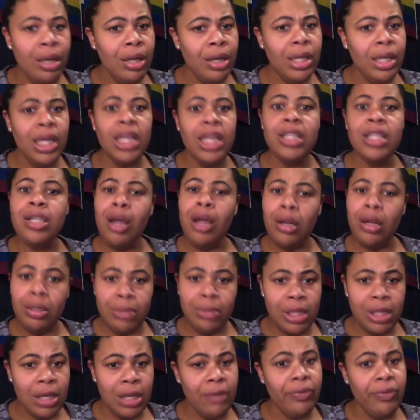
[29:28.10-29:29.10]
He turned
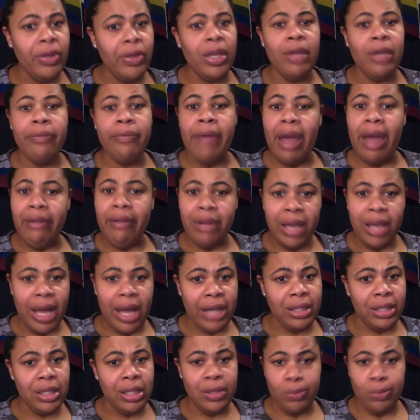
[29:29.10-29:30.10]
himself in 5
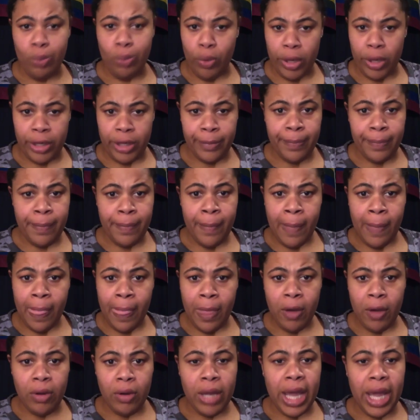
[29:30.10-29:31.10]
o'clock this morning.
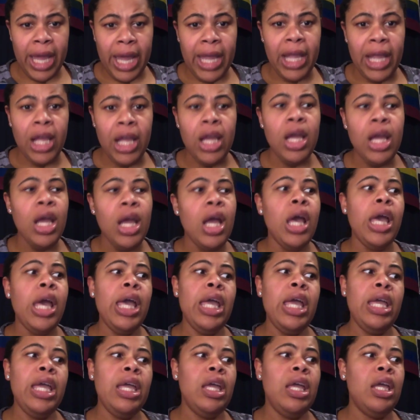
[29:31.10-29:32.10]
Okay.
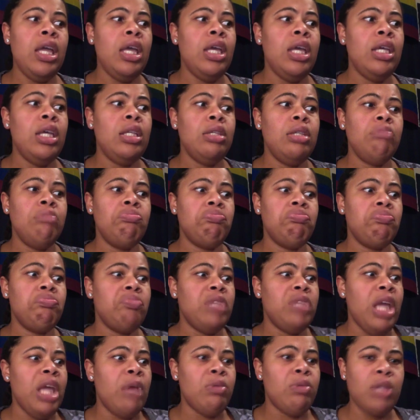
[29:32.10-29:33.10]
And
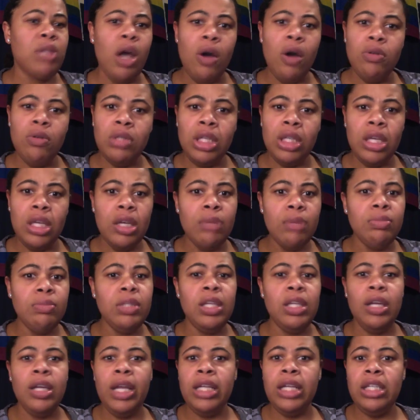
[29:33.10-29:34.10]
they was holding him
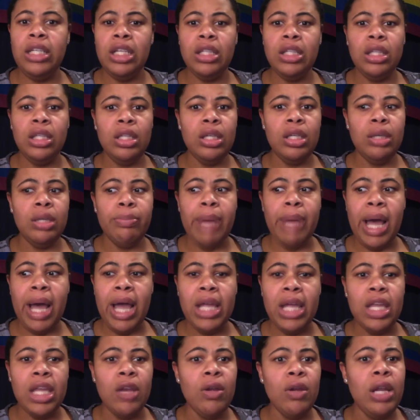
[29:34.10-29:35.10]
till they did the little
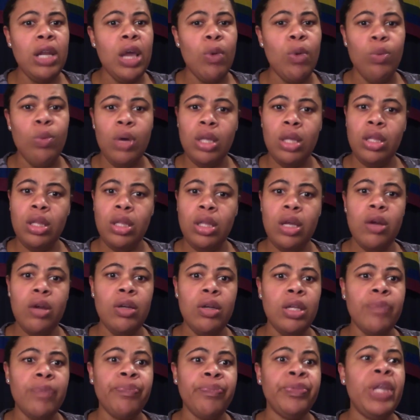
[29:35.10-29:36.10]
bond hearing at 1:30.
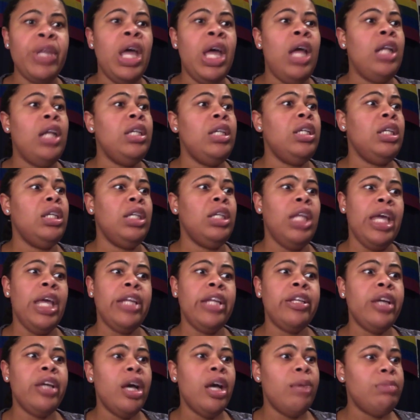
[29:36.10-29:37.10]
Then the lady
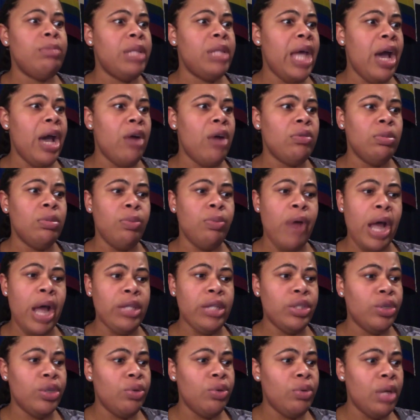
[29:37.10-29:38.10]
comes out, the
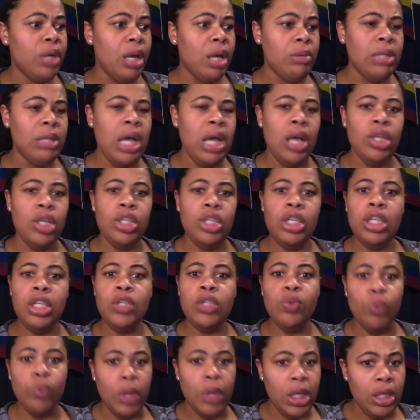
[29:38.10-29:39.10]
prosecutor comes out. She's
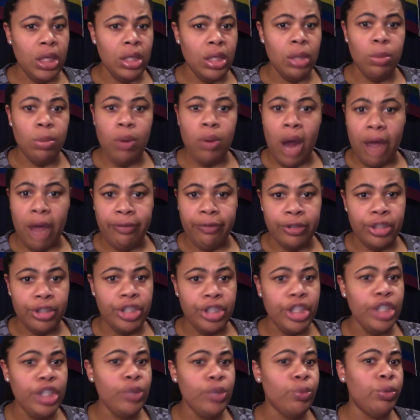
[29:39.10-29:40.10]
reading the proffer.
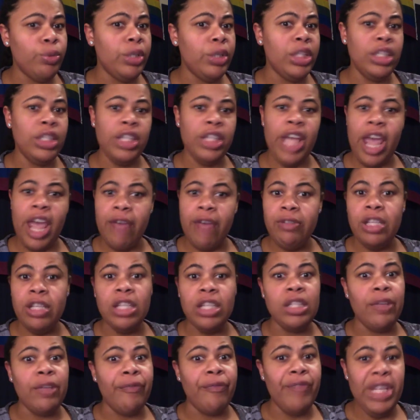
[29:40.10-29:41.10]
She's reading everything.
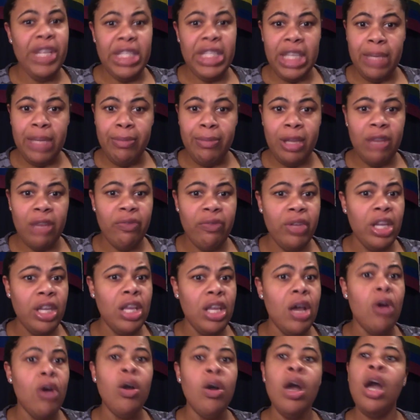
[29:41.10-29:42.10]
It's a 15-minute
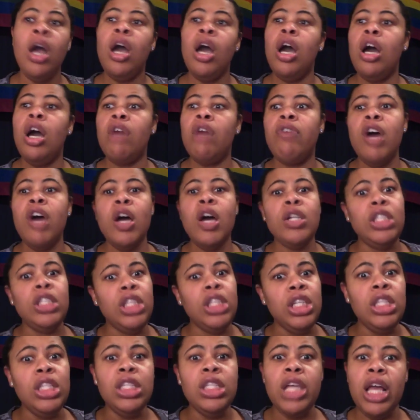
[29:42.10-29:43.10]
video of her
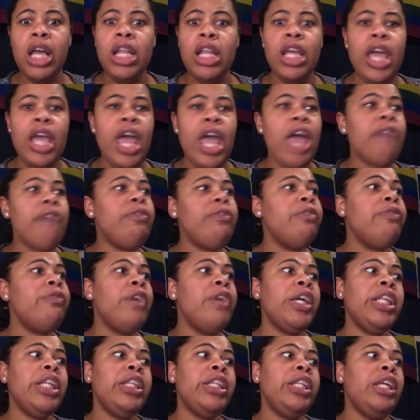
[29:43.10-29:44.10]
detailing every
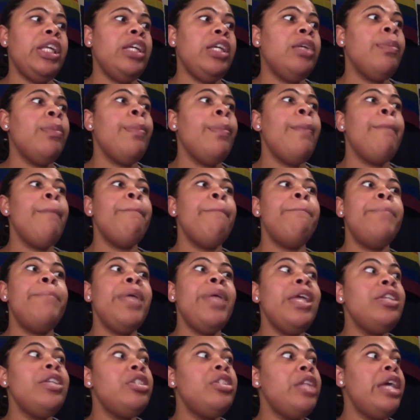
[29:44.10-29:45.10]
fucking thing.
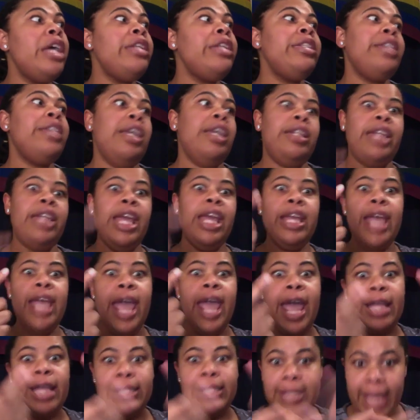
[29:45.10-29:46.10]
Bitch, they said they
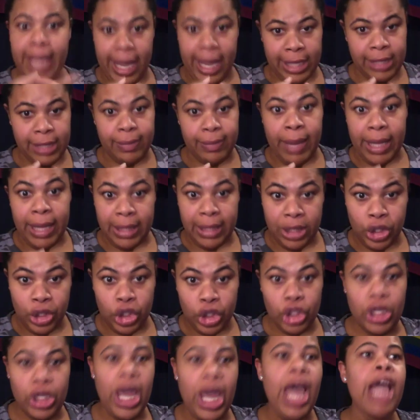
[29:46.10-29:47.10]
had text
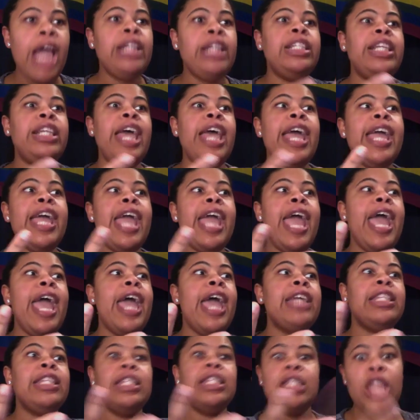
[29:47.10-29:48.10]
messages. They
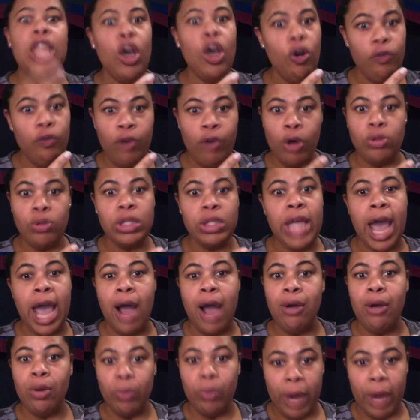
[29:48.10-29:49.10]
had cell phone
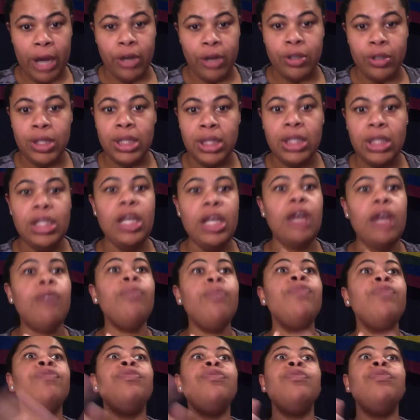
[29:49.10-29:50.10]
tower records and stuff.
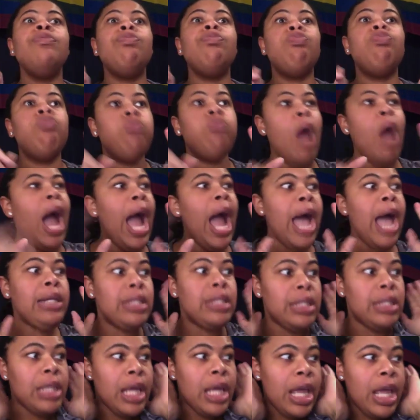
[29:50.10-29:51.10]
I
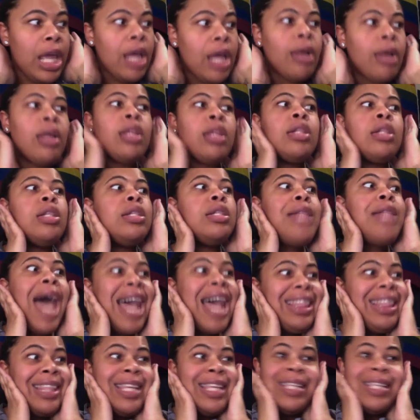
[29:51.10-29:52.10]
said,
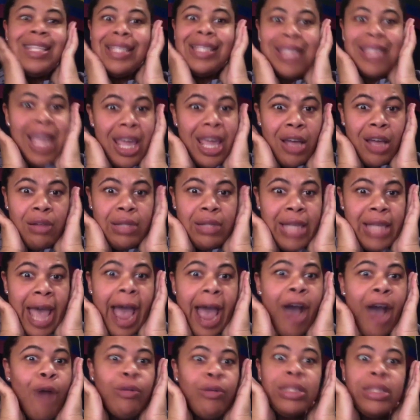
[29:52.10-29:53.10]
not the cell
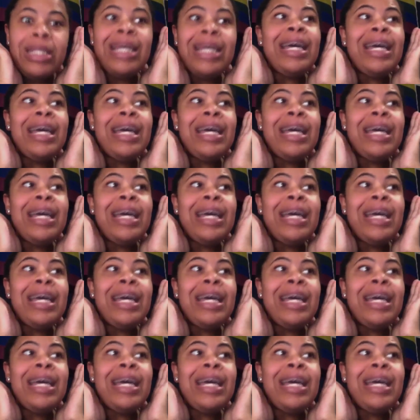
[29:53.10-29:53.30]
towers.